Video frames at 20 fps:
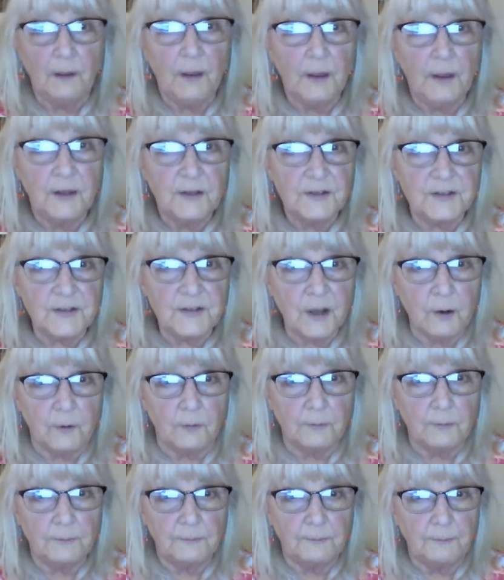
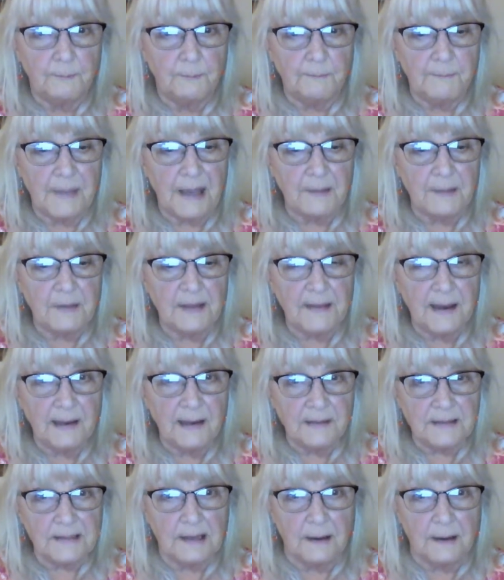So, maybe
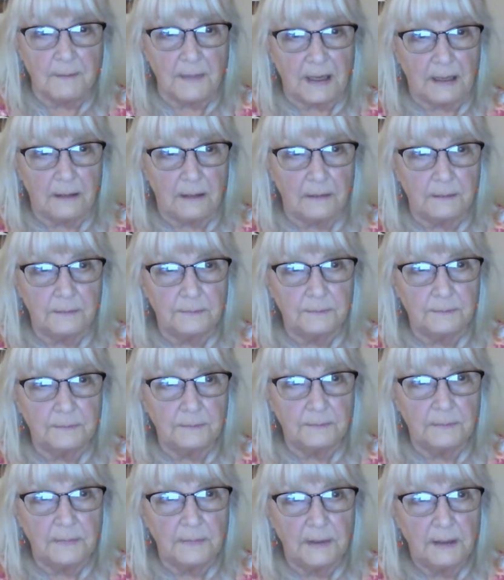that's coming.
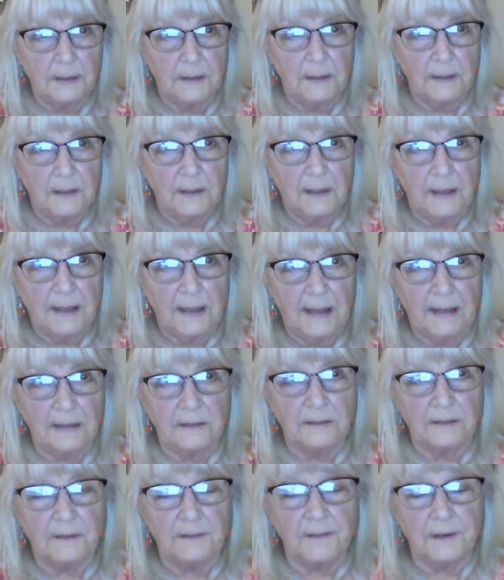
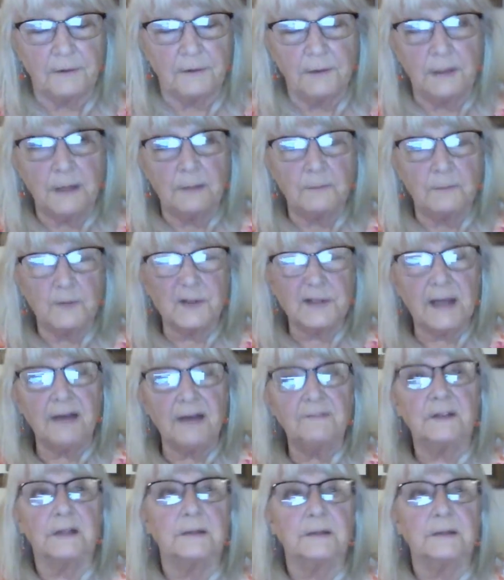And theory number 7.